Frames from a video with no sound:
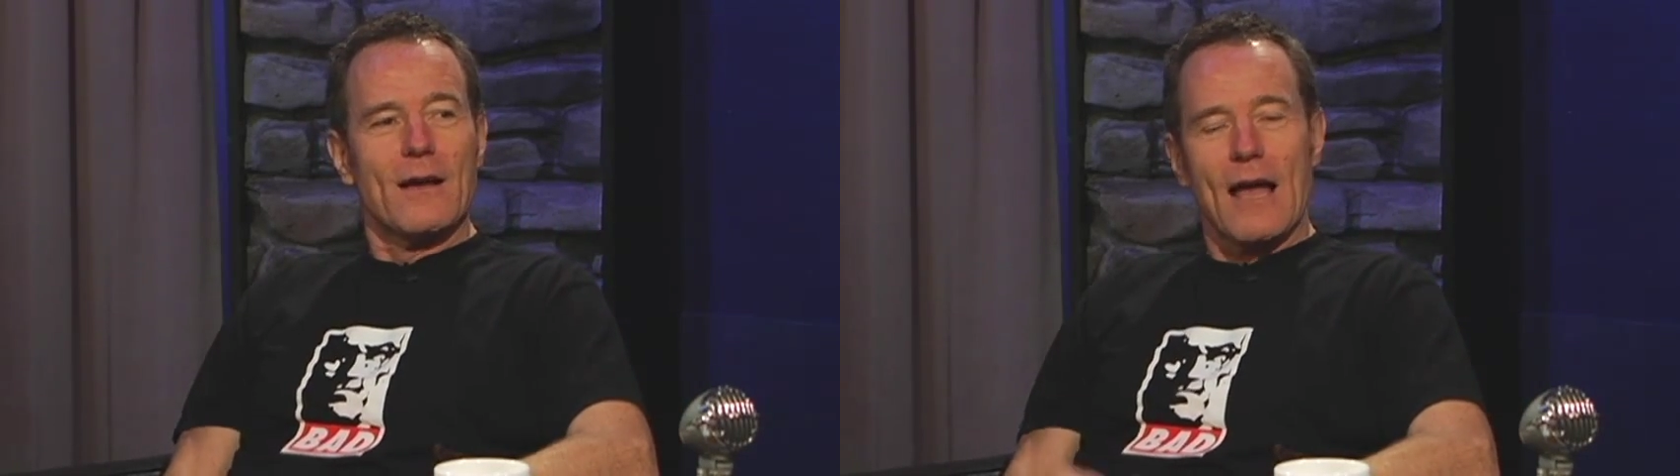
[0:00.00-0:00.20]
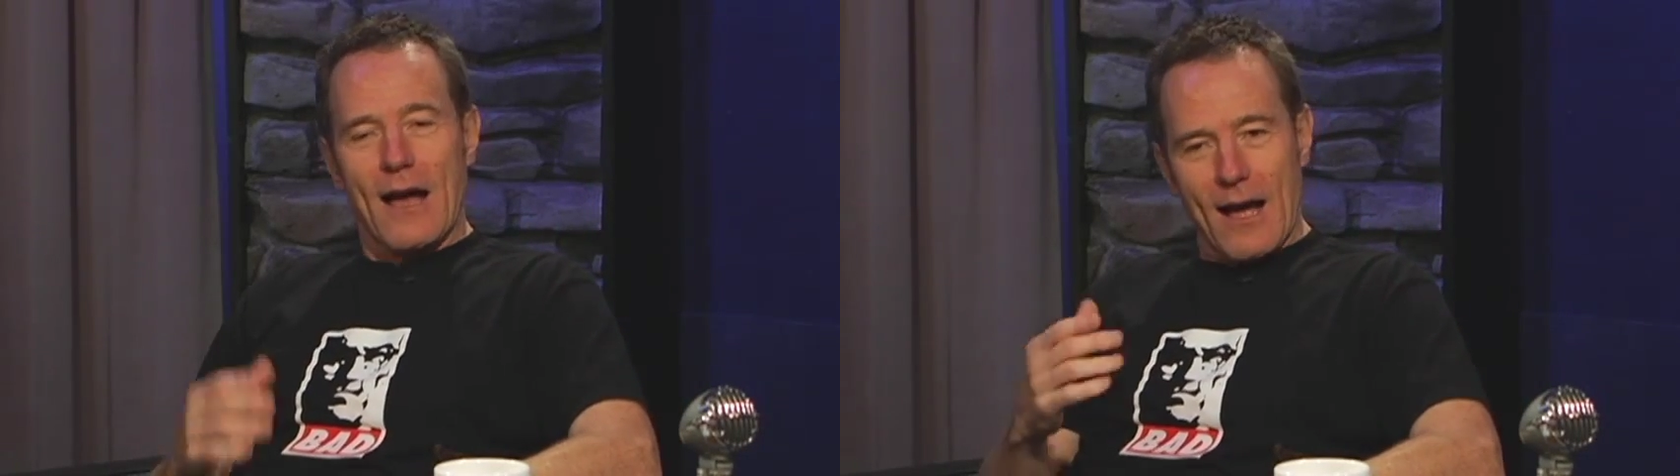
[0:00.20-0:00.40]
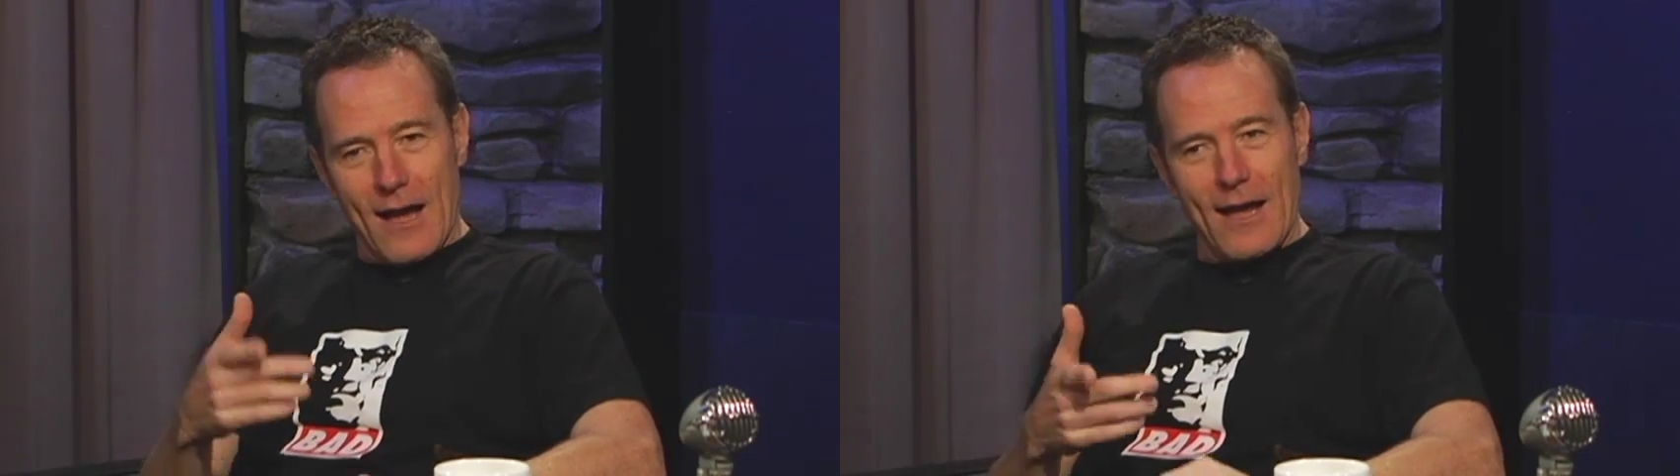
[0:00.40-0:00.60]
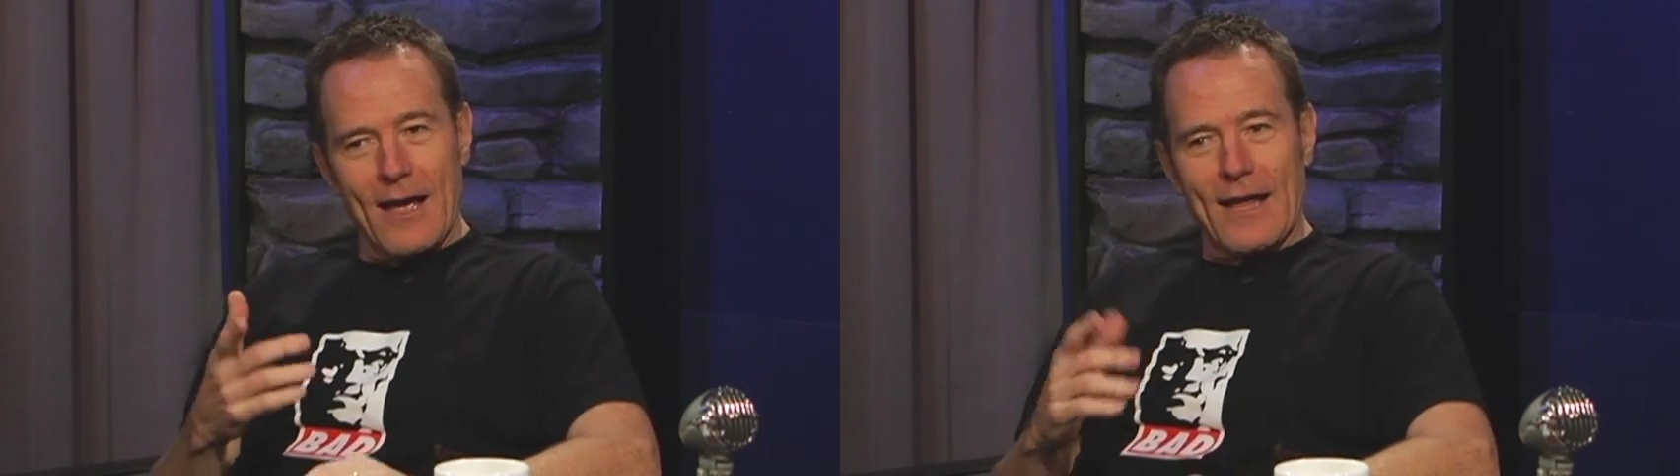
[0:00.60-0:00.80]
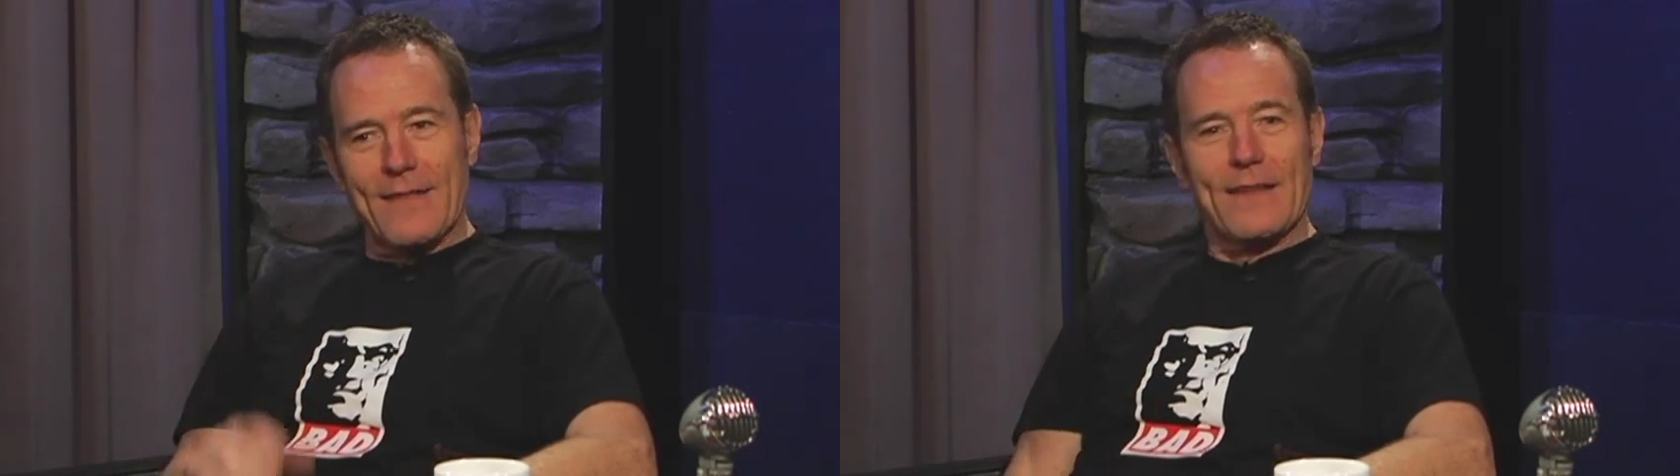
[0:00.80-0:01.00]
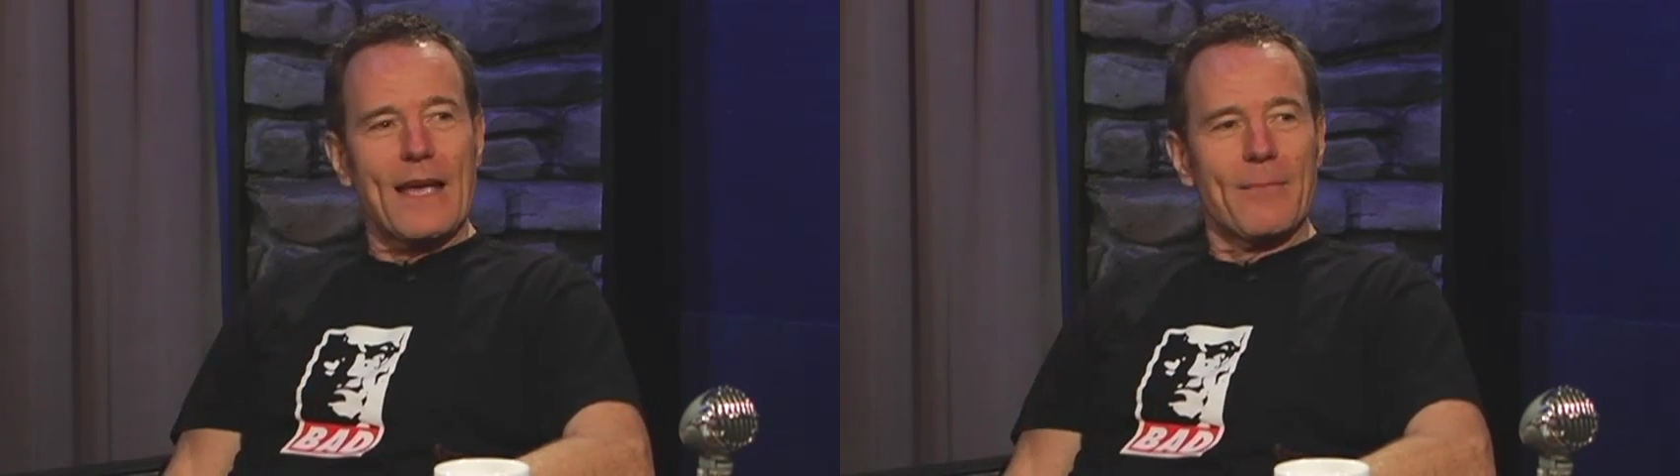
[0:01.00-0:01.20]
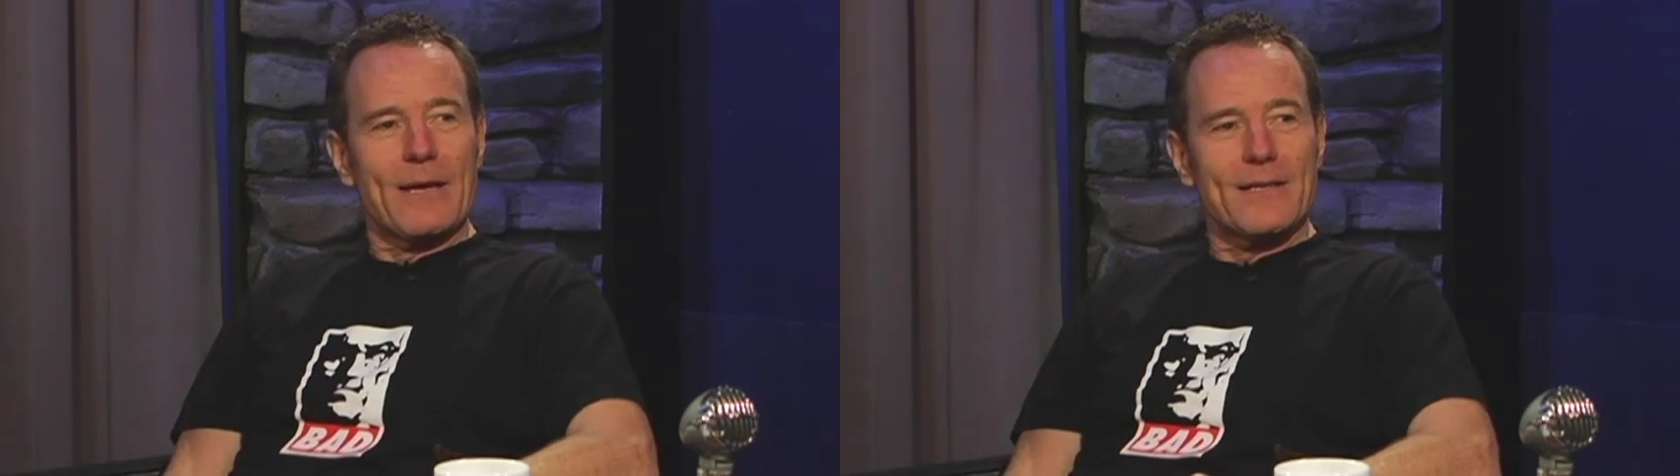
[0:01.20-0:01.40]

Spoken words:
at the Emmys.